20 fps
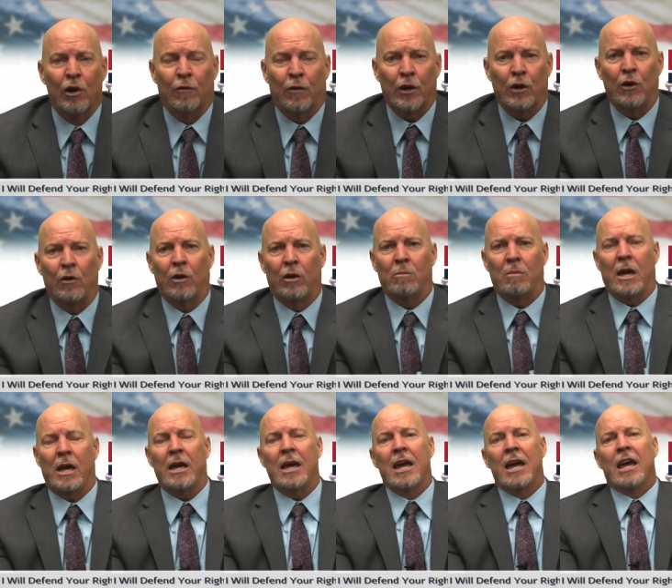for you and
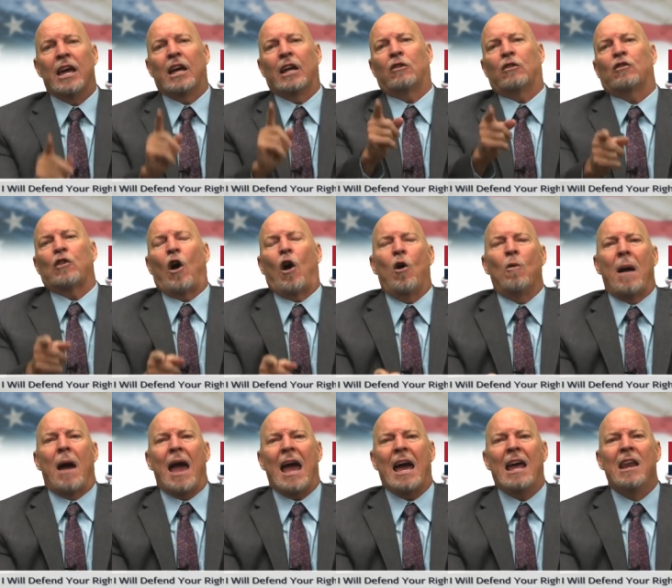me. It's so
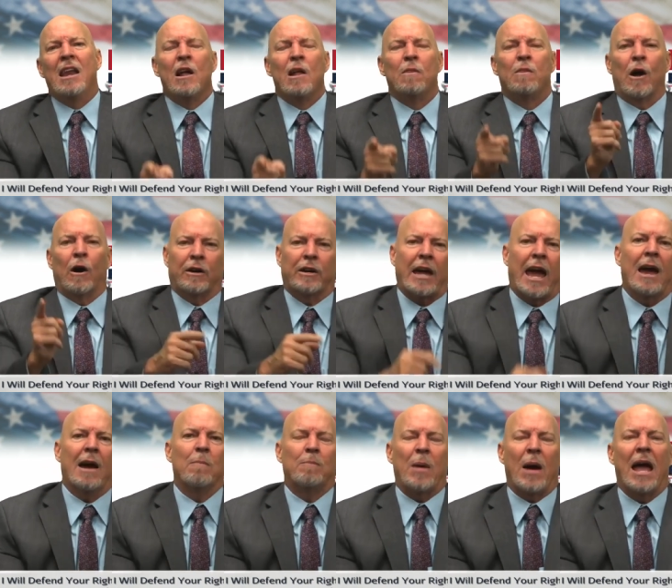bad, they're
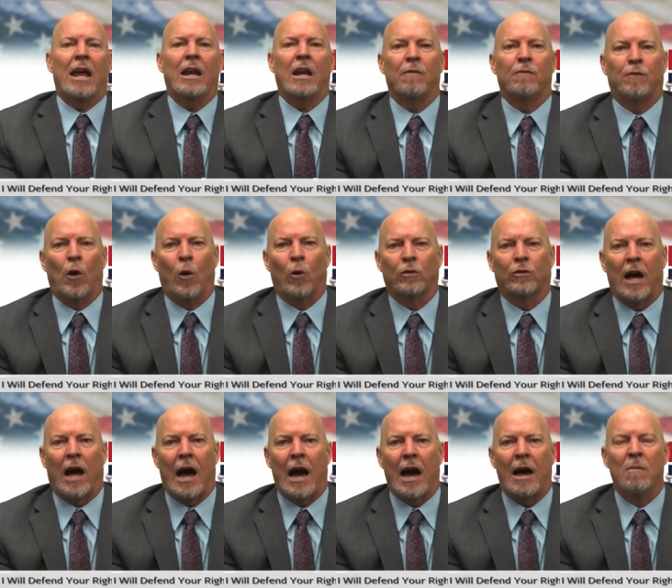campaigning full
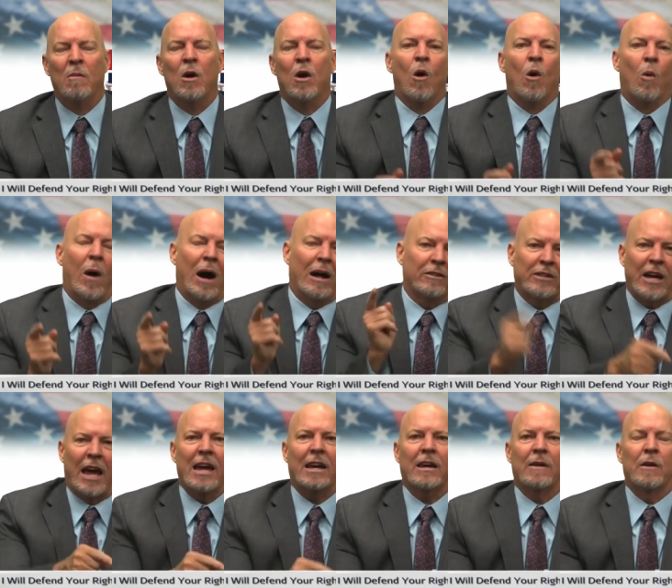time while
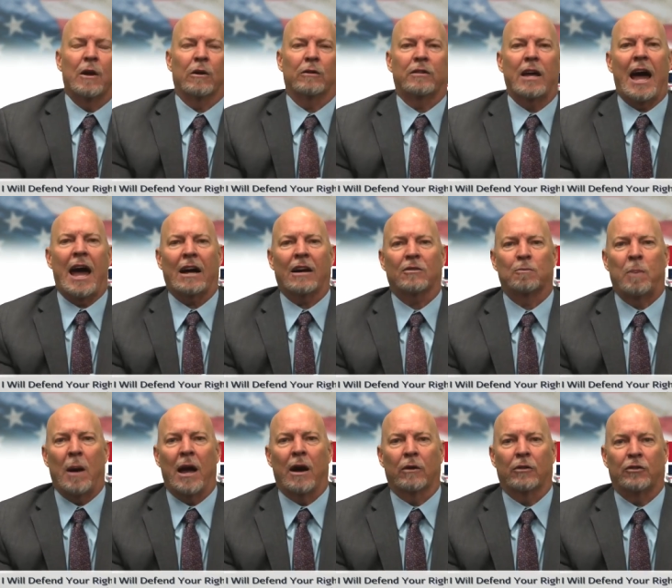taking their
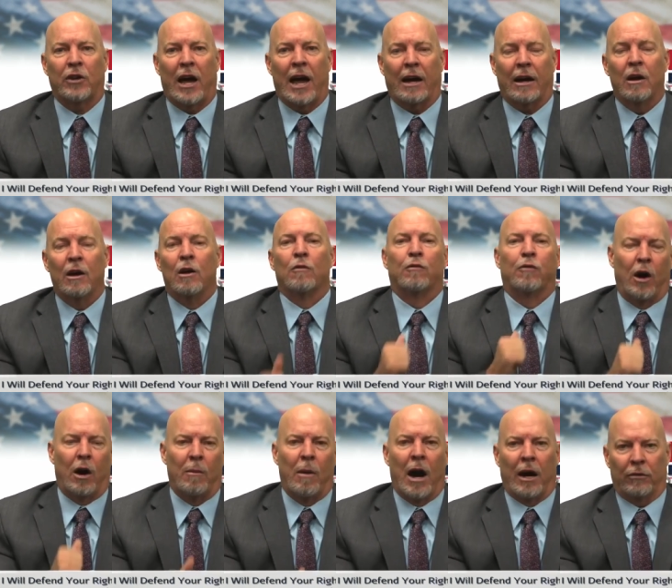taxpayer check
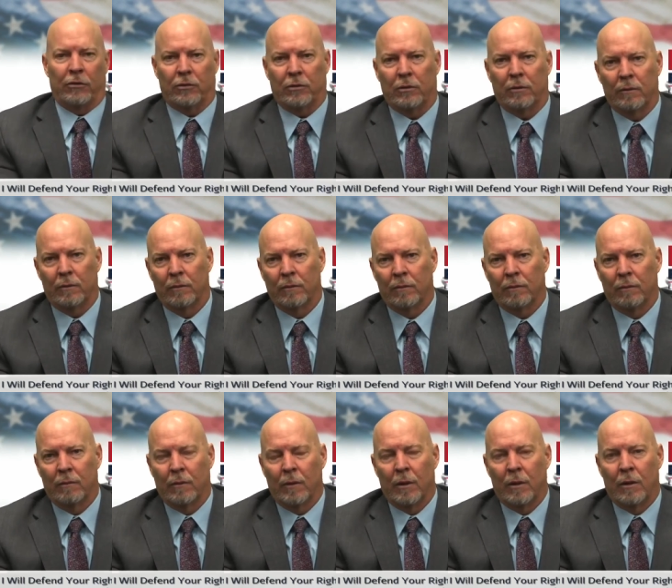from us.
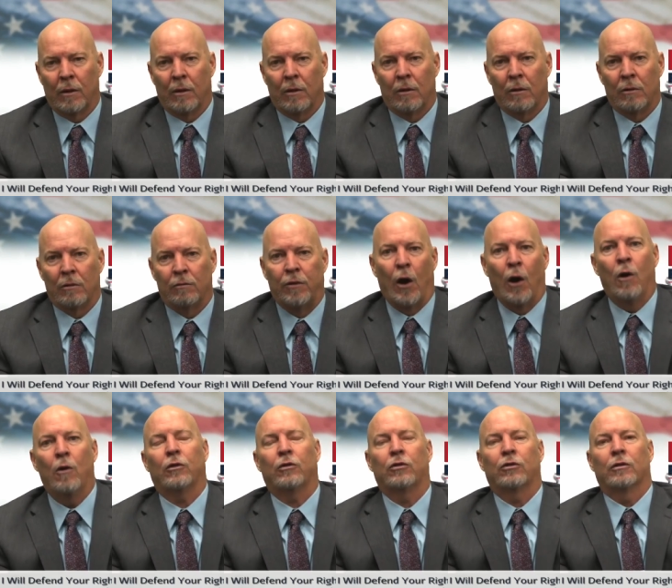
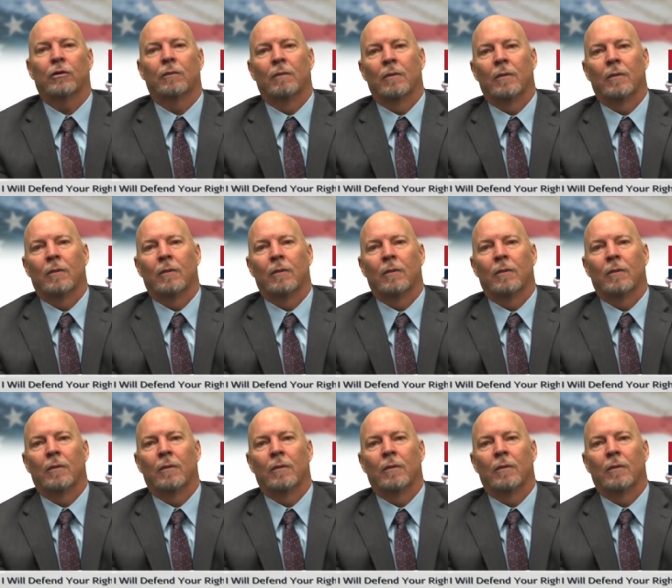Folks,